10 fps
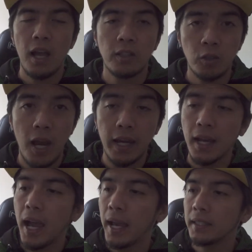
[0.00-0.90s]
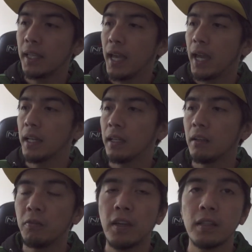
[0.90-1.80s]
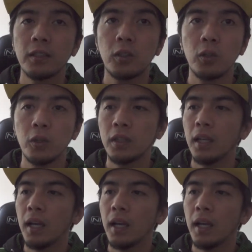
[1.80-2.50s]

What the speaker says: a try, guys, and it feels good.